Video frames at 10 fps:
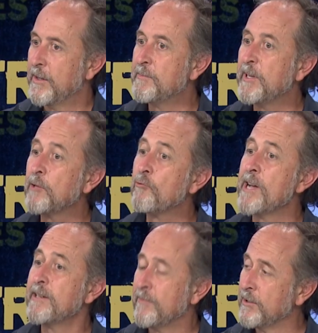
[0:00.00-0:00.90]
There's been a
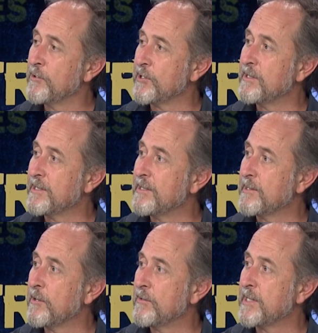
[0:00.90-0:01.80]
great evolution
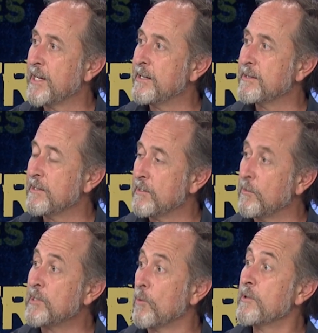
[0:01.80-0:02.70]
since those days, and
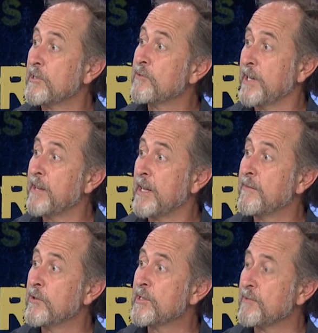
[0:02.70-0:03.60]
it's almost the 20th
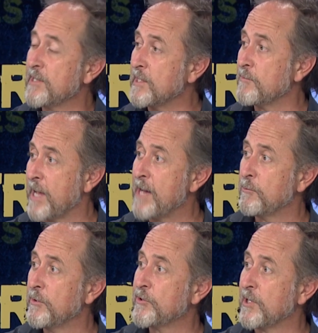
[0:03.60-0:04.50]
anniversary since we had
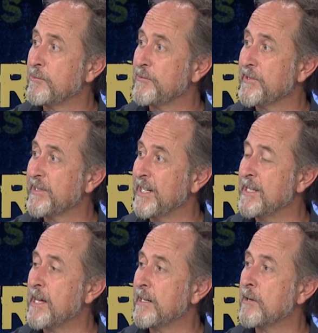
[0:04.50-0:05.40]
all the troubles
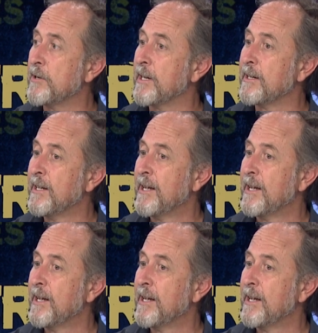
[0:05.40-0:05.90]
in that area.